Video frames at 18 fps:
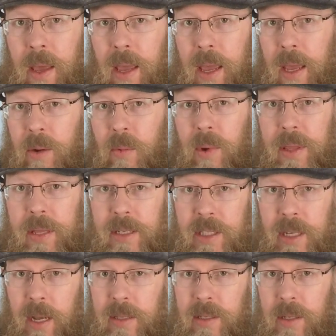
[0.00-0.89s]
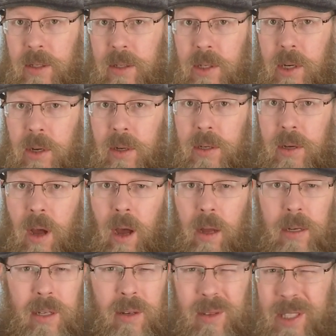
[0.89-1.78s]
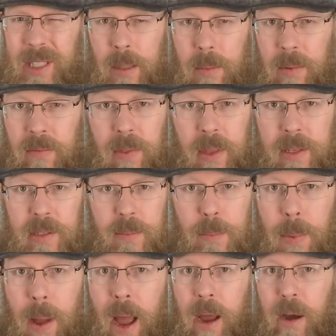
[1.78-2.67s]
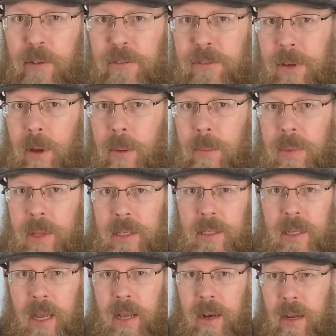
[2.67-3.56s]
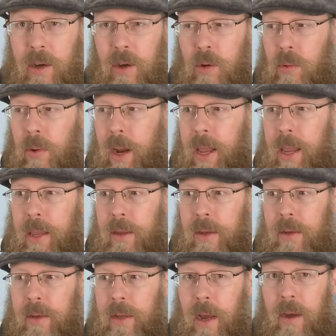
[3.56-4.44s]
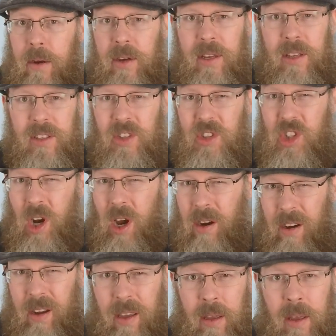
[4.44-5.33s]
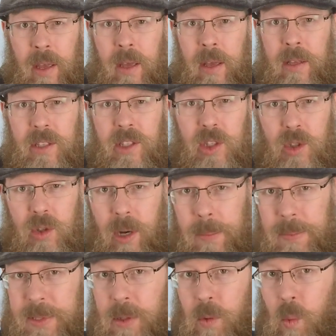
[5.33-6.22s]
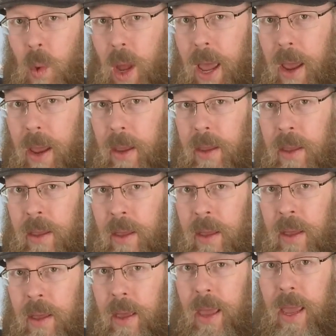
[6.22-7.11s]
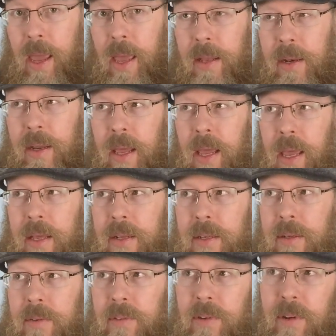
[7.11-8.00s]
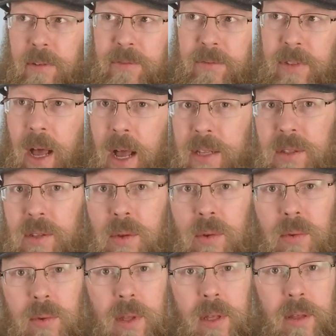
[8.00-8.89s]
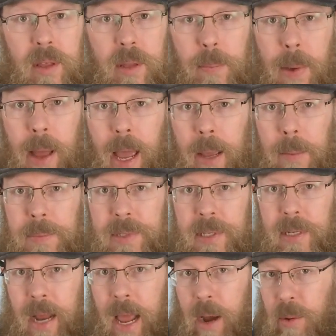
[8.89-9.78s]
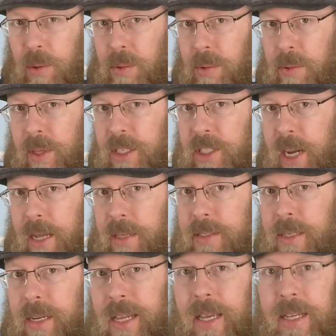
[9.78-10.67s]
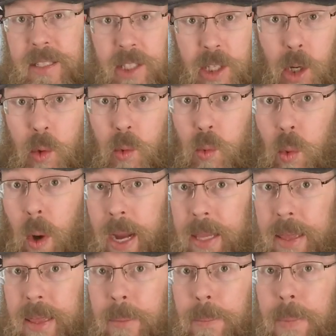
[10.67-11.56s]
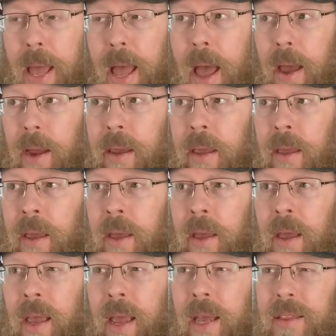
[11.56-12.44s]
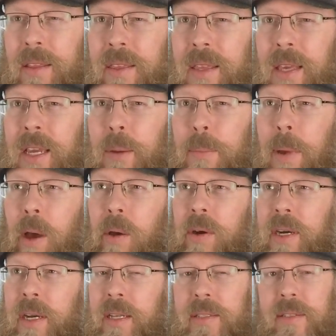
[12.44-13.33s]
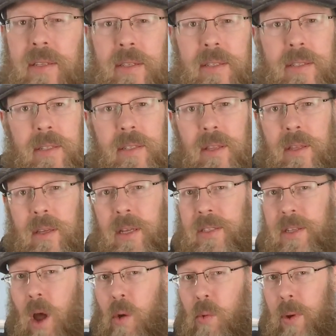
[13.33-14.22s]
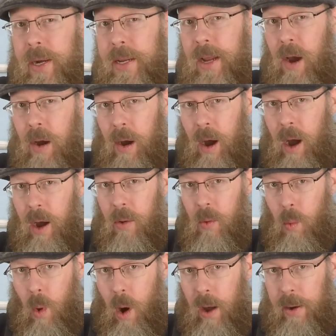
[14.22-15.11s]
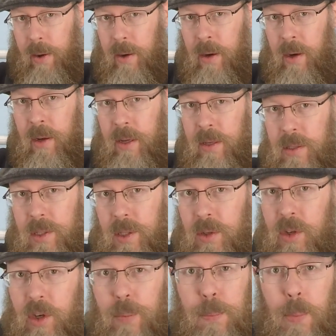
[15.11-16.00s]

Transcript: And when the jets are turned on, you know, some of this biofilm, this kind of gray gunk junk, strips away and it you know flies through the, the pipes and out through the jets and it hits you right in the back and the thing about it is it's it's already hot water so your